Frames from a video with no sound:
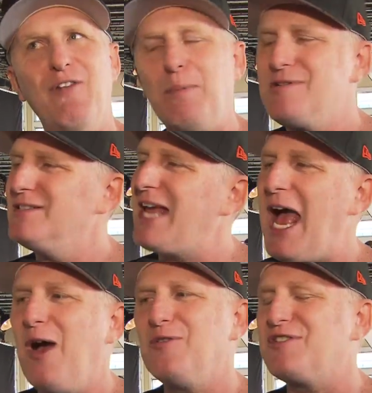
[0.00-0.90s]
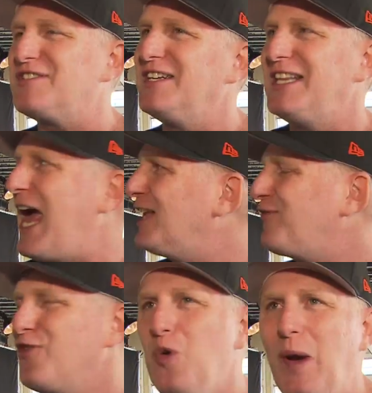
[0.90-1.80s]
of ups and downs just in the last
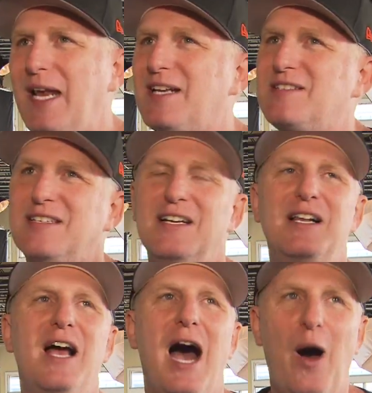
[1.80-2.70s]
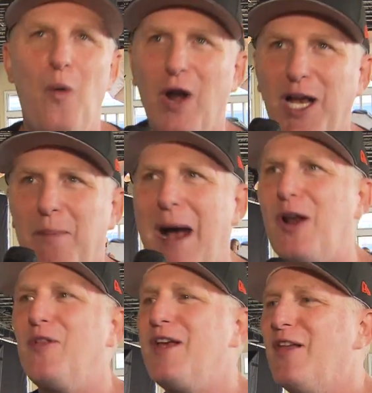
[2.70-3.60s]
few weeks. I want to come out
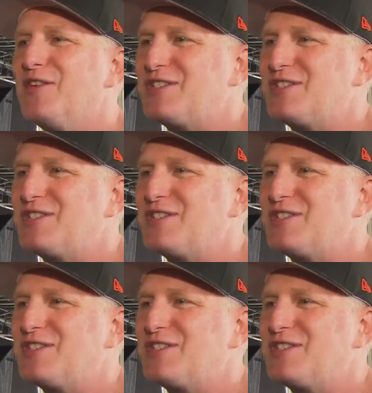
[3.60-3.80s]
on the other